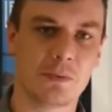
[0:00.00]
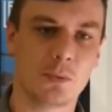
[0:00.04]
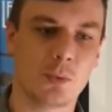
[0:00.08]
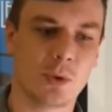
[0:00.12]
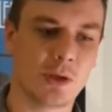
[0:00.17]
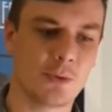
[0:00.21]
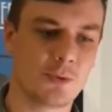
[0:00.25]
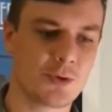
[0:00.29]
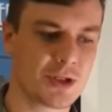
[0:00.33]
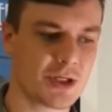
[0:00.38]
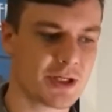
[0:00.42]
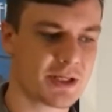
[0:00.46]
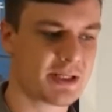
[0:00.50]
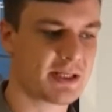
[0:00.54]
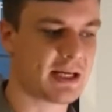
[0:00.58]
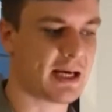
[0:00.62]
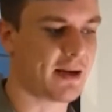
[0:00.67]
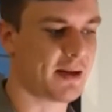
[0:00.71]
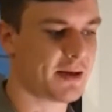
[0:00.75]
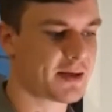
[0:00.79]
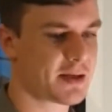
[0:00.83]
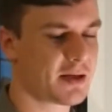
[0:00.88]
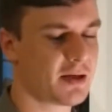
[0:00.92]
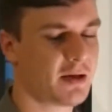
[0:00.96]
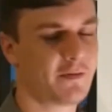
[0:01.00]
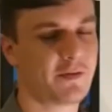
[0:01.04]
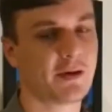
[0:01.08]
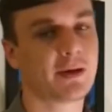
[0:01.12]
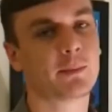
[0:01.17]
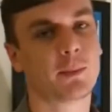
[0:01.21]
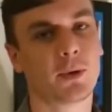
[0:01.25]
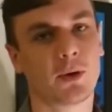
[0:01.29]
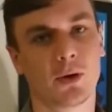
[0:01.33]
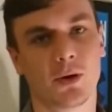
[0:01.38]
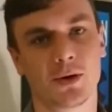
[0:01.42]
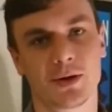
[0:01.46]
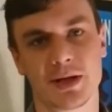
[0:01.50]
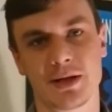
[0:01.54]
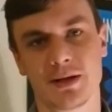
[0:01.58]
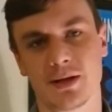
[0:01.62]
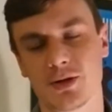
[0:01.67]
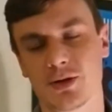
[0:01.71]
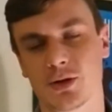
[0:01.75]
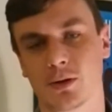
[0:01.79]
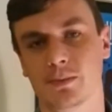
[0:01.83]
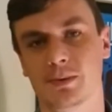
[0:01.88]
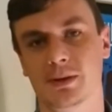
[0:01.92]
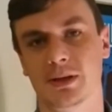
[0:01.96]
will just tell us nothing more than the job